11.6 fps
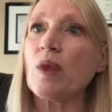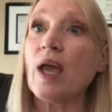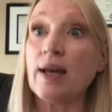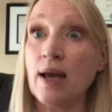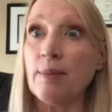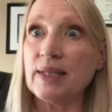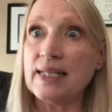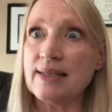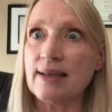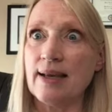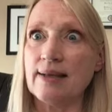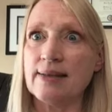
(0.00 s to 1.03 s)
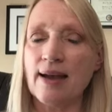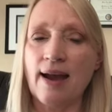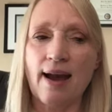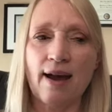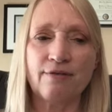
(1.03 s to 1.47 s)
and how many skeins I
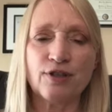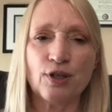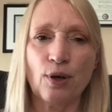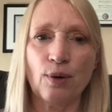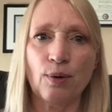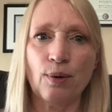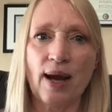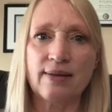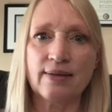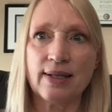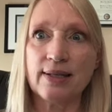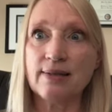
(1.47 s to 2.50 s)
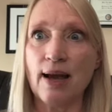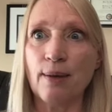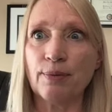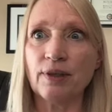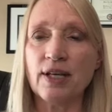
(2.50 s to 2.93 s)
have. So as an
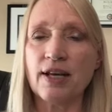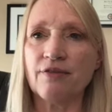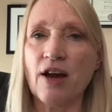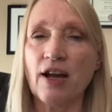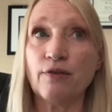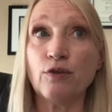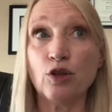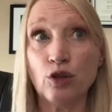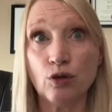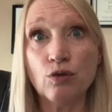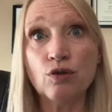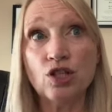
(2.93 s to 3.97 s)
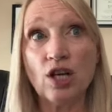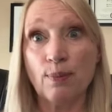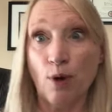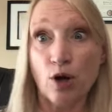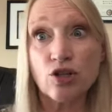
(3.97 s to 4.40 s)
example, if I've used a
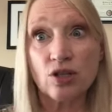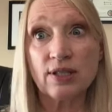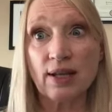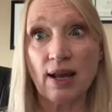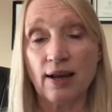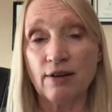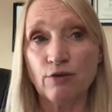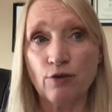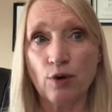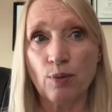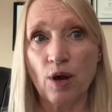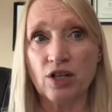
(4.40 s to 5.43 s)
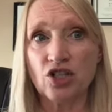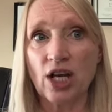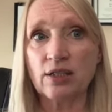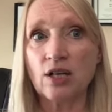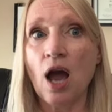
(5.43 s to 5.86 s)
partial skein for a
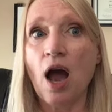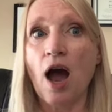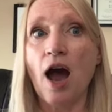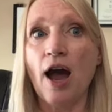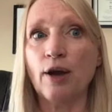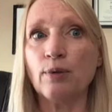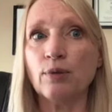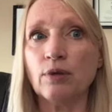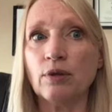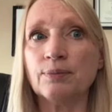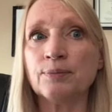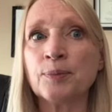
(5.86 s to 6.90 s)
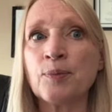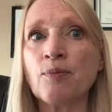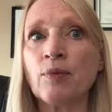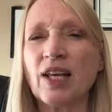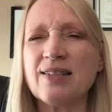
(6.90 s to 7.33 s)
project, I will
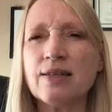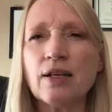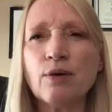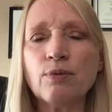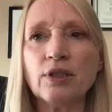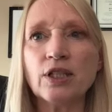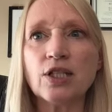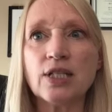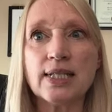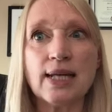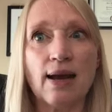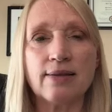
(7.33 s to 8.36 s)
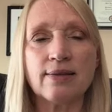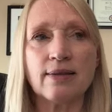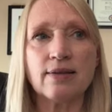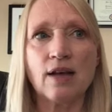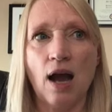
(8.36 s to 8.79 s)
take a really good guess
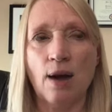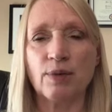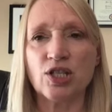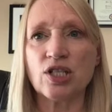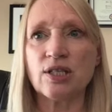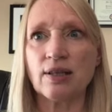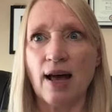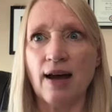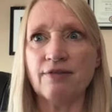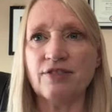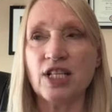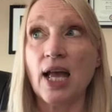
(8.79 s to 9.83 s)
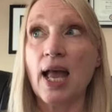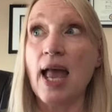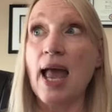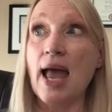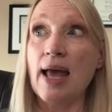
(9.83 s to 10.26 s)
as to how much is left,
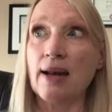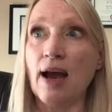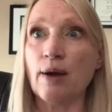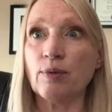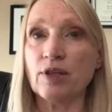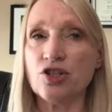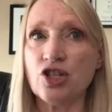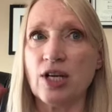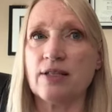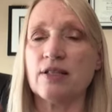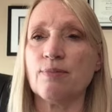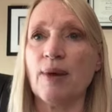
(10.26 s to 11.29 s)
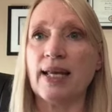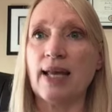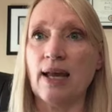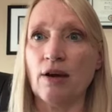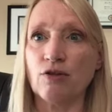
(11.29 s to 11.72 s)
and I will adjust my
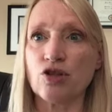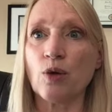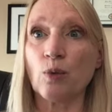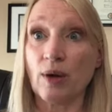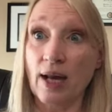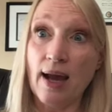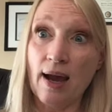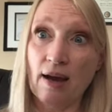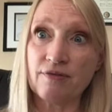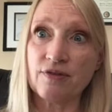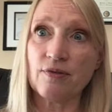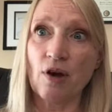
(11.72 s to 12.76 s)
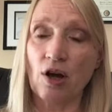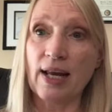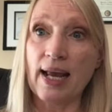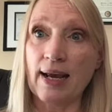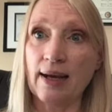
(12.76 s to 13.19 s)
count on what I have on
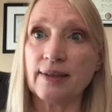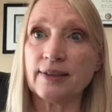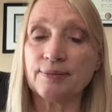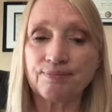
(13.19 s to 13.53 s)
hand.